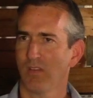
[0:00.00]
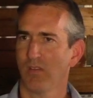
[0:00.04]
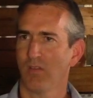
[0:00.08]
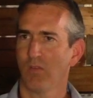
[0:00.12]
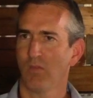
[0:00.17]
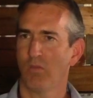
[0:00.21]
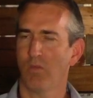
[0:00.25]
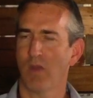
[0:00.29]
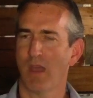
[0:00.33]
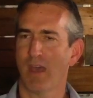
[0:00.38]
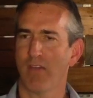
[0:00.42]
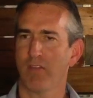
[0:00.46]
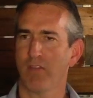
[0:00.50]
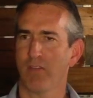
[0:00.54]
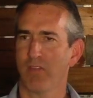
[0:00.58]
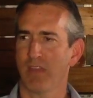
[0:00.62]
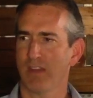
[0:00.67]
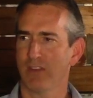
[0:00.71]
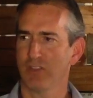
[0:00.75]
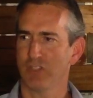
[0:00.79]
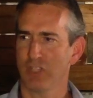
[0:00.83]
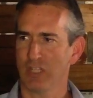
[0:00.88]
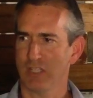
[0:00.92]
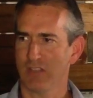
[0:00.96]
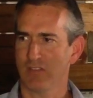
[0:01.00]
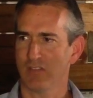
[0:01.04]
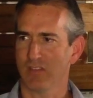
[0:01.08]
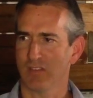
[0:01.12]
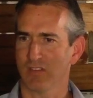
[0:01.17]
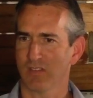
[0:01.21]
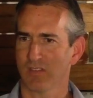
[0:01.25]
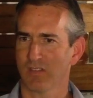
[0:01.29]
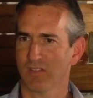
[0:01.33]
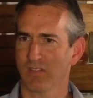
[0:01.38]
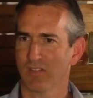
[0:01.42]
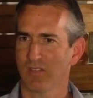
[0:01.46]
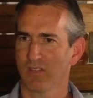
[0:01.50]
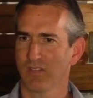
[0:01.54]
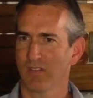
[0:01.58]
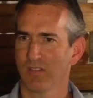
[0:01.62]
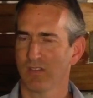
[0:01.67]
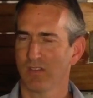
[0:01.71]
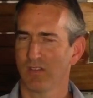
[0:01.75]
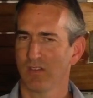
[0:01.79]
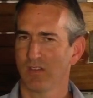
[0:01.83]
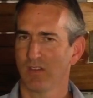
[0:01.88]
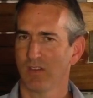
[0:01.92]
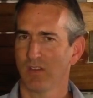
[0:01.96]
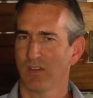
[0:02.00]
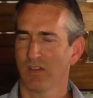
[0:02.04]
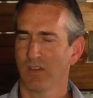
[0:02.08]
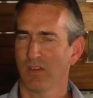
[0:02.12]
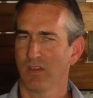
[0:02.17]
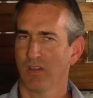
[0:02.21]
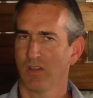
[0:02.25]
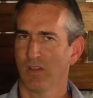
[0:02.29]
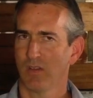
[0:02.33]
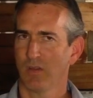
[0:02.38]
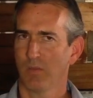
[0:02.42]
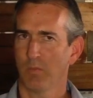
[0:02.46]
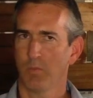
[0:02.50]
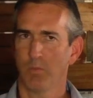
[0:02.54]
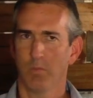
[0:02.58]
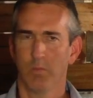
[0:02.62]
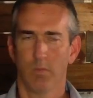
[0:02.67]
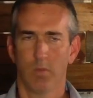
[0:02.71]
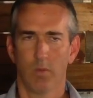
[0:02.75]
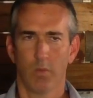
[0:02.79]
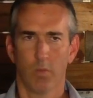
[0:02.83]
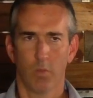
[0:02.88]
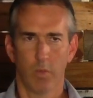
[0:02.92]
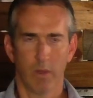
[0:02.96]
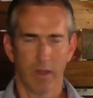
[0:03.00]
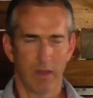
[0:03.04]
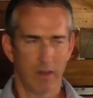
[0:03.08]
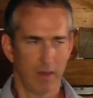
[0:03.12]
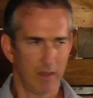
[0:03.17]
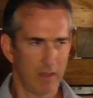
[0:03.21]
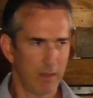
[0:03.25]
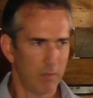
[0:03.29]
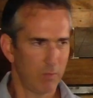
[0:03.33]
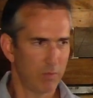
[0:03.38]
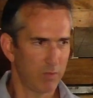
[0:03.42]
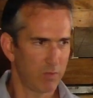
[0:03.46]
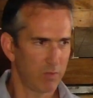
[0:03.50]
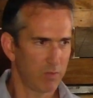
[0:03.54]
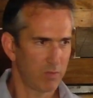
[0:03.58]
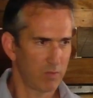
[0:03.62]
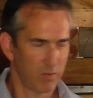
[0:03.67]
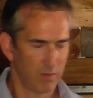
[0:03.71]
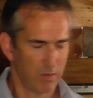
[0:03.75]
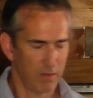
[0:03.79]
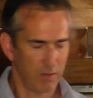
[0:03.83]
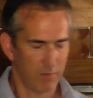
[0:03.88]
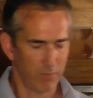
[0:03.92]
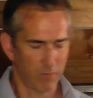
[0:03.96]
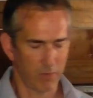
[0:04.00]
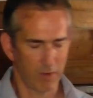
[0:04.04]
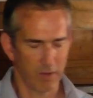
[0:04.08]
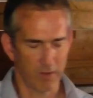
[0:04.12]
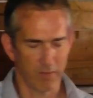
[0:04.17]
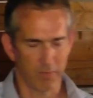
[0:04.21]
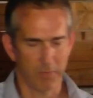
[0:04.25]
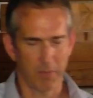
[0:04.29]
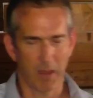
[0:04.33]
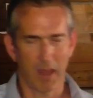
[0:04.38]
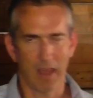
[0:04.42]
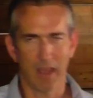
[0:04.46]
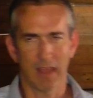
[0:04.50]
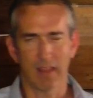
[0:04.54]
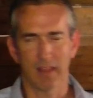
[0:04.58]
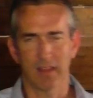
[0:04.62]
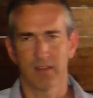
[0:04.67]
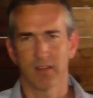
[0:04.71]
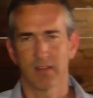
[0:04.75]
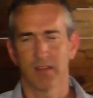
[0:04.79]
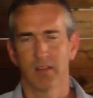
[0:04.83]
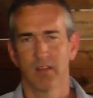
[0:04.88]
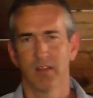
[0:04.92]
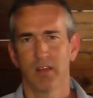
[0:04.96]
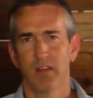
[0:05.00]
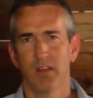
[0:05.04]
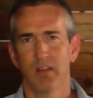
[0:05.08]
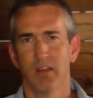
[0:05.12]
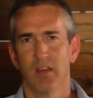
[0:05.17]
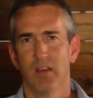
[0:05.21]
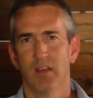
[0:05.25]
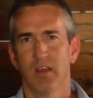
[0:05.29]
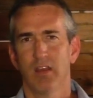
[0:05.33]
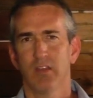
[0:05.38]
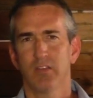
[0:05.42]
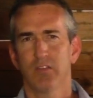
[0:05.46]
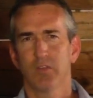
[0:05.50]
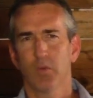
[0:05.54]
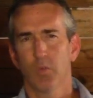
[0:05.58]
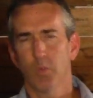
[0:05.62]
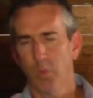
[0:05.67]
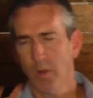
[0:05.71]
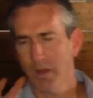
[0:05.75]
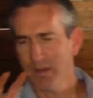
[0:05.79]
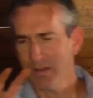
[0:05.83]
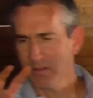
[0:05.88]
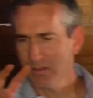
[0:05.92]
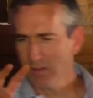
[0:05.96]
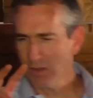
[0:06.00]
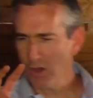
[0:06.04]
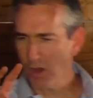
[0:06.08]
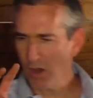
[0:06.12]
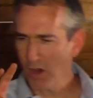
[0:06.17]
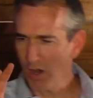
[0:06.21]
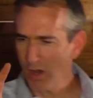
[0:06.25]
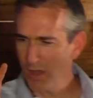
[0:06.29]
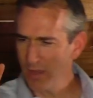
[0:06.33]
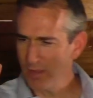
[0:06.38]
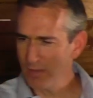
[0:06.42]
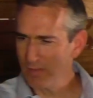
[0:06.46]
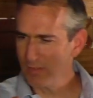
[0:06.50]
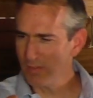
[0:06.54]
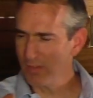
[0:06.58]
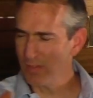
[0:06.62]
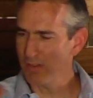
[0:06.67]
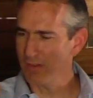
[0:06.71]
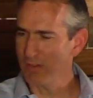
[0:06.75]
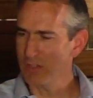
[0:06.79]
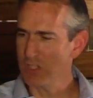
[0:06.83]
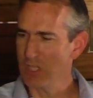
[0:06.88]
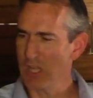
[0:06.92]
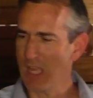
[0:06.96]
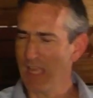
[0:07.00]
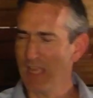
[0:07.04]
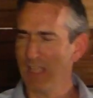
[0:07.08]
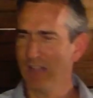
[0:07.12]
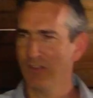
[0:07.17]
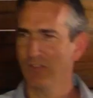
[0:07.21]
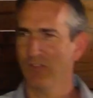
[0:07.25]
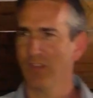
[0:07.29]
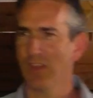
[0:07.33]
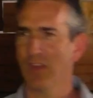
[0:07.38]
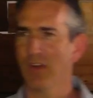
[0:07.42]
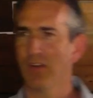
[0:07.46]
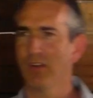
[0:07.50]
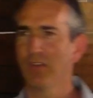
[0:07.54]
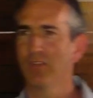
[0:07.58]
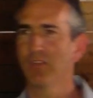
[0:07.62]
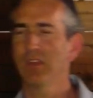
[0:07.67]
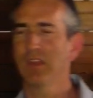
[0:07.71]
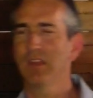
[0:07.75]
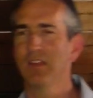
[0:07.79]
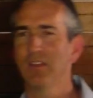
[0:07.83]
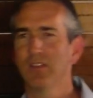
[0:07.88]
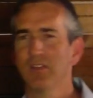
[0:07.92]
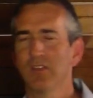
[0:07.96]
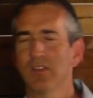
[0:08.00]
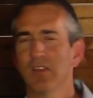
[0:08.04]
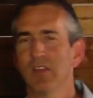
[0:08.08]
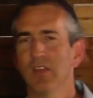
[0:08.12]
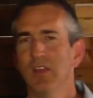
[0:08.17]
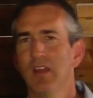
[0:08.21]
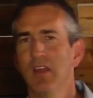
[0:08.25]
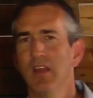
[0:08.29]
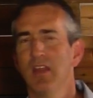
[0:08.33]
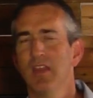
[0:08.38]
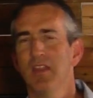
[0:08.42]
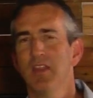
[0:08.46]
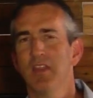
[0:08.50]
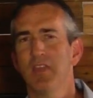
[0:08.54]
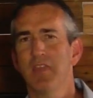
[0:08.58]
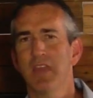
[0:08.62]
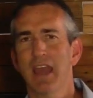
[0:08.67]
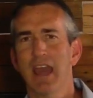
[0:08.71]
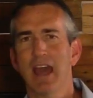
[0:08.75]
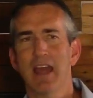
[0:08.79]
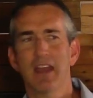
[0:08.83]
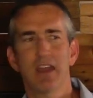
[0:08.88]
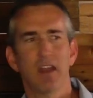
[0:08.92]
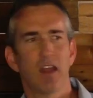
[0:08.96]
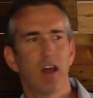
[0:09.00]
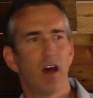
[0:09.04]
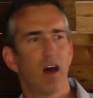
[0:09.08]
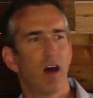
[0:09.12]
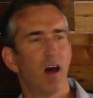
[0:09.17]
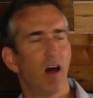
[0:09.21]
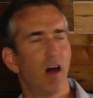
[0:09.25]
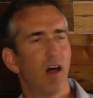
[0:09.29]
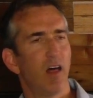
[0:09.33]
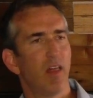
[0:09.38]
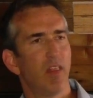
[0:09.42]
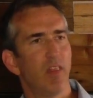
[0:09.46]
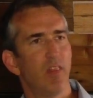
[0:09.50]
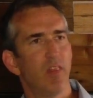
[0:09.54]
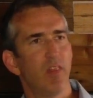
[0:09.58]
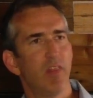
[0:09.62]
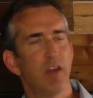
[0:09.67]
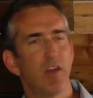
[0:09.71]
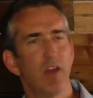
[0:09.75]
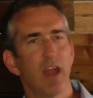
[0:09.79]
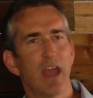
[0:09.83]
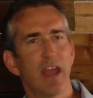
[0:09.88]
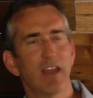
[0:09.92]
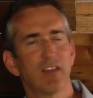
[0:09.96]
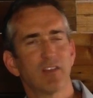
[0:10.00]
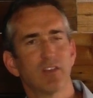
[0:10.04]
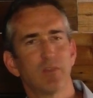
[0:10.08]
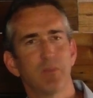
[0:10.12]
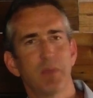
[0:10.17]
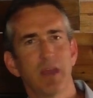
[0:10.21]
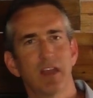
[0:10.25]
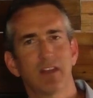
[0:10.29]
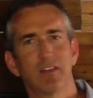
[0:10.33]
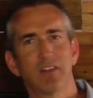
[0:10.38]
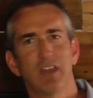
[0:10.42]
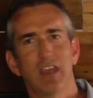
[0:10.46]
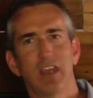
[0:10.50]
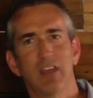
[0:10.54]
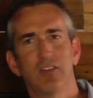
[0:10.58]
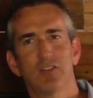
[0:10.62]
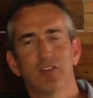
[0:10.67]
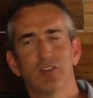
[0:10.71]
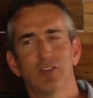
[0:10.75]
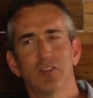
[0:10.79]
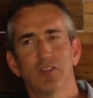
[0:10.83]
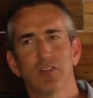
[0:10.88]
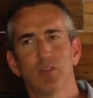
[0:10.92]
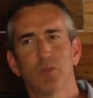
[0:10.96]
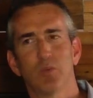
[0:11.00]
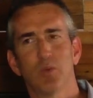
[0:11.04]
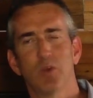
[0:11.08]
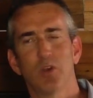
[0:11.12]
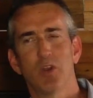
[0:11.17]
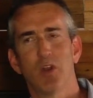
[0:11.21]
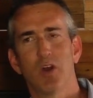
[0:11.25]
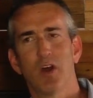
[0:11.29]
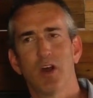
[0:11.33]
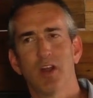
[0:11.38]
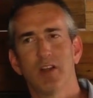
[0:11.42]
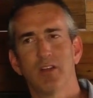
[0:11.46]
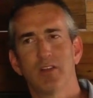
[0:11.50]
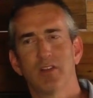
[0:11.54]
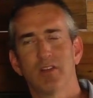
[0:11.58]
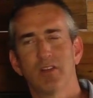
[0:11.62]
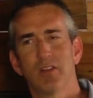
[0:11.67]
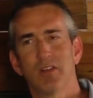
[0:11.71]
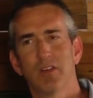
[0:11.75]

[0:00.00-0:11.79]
rather than Jesus when he was in front of Pilate. So what caused the change there is that they had, their expectations were not